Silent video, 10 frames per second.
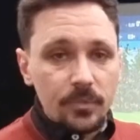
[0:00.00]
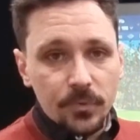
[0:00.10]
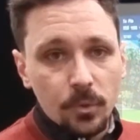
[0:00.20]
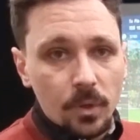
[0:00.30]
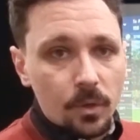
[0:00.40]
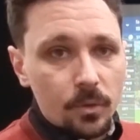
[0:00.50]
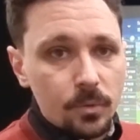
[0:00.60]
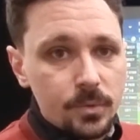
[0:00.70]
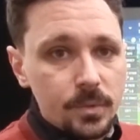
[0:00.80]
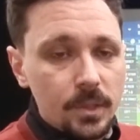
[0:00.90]
a few
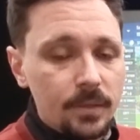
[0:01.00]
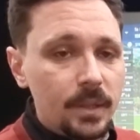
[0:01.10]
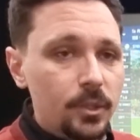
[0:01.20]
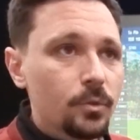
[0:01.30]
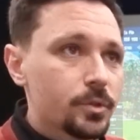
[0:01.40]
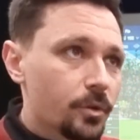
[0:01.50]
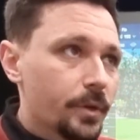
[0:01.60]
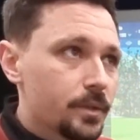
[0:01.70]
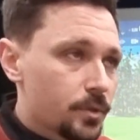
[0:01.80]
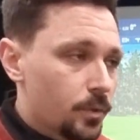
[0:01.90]
holes, and then you're
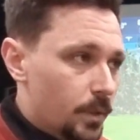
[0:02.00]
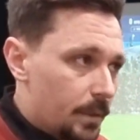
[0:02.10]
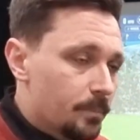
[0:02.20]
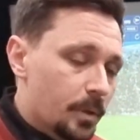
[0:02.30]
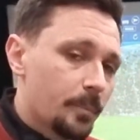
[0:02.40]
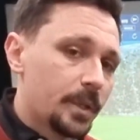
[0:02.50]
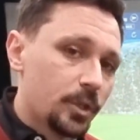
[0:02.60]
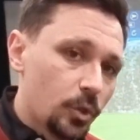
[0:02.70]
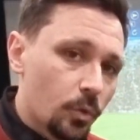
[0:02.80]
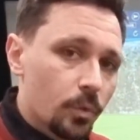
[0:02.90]
trying to
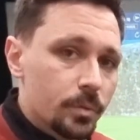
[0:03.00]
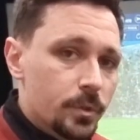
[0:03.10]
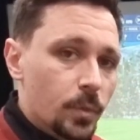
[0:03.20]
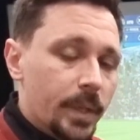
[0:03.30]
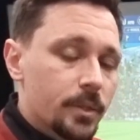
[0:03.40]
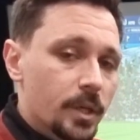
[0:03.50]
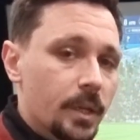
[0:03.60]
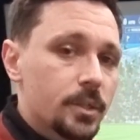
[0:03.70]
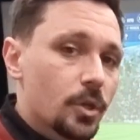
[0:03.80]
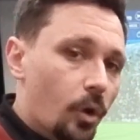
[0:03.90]
implement your swing
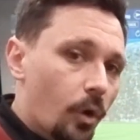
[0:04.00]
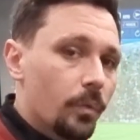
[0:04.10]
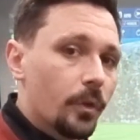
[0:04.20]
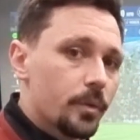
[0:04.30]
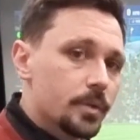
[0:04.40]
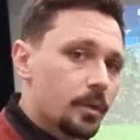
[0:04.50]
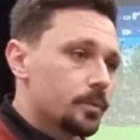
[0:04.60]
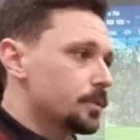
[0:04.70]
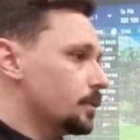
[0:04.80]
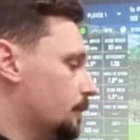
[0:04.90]
change on those holes.